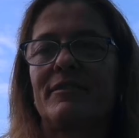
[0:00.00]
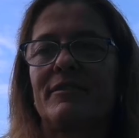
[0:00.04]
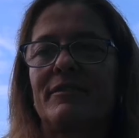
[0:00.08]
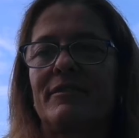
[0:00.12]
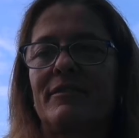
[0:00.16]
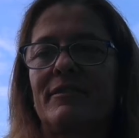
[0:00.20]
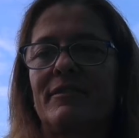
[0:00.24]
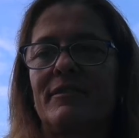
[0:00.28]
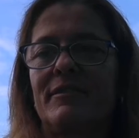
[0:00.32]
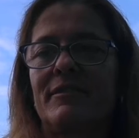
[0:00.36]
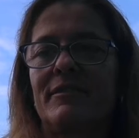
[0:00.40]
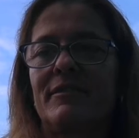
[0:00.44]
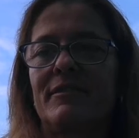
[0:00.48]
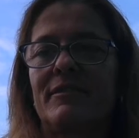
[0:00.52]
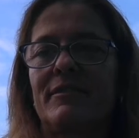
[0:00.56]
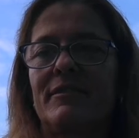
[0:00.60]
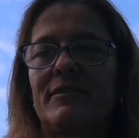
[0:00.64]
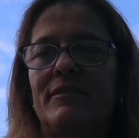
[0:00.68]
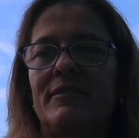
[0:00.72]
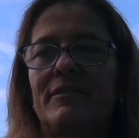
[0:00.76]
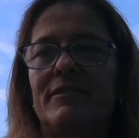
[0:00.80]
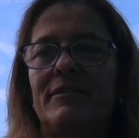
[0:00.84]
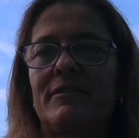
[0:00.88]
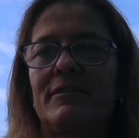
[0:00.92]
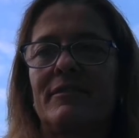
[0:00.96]

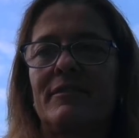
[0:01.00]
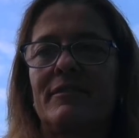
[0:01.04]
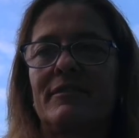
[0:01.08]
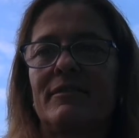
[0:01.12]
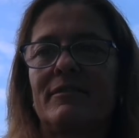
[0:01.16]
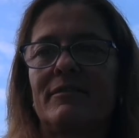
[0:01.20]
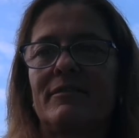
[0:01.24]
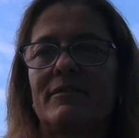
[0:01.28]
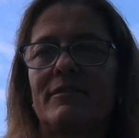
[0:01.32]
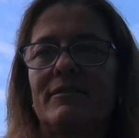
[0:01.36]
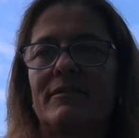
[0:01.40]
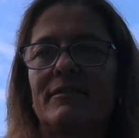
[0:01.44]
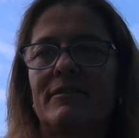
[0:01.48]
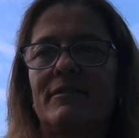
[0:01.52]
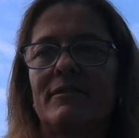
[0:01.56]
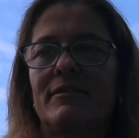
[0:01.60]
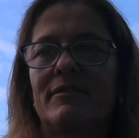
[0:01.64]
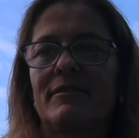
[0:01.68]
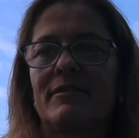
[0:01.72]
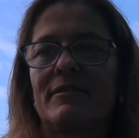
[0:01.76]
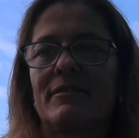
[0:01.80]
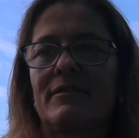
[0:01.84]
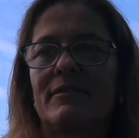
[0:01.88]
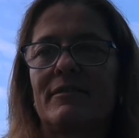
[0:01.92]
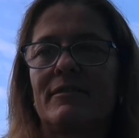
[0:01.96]

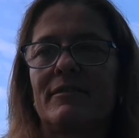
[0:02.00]
[no speech]